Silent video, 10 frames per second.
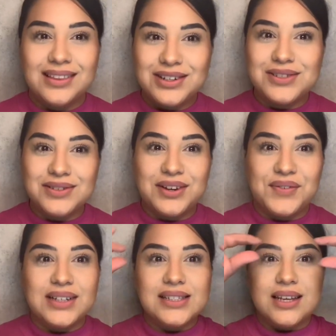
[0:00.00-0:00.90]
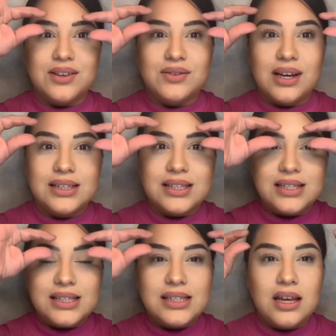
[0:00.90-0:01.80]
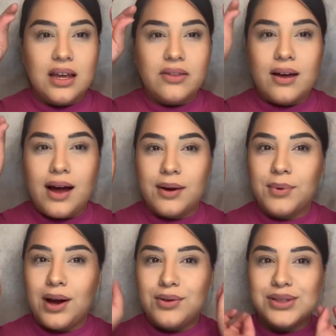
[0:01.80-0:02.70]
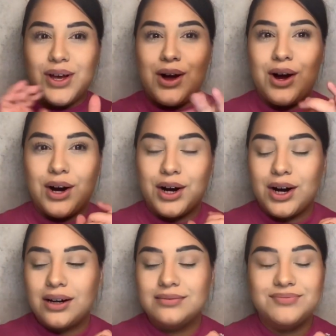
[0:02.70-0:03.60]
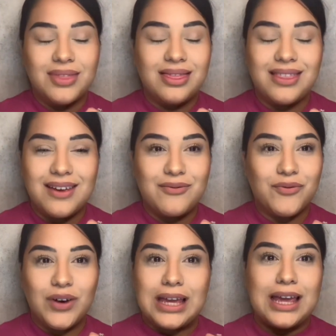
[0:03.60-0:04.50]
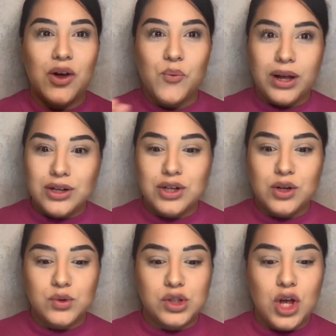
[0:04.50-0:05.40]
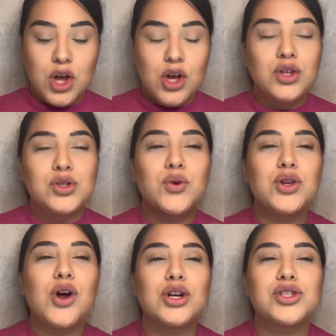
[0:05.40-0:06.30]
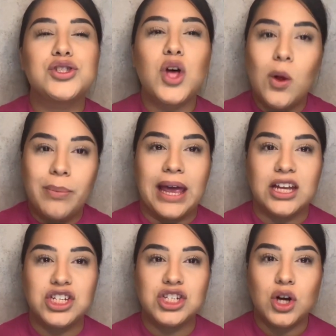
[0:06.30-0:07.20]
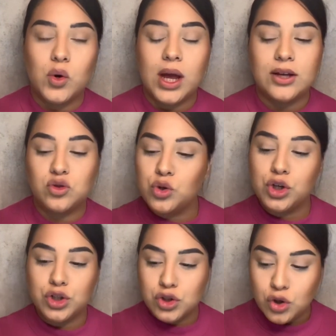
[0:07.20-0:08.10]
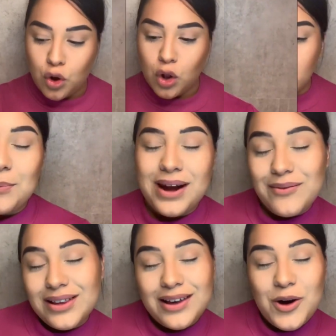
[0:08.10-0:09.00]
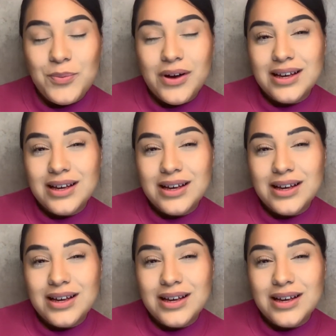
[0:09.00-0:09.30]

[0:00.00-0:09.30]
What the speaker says: there's no difference. Like, you guys can see the eyebrows are the freaking windows to your soul, bitch. Okay, to your soul. But I really hope you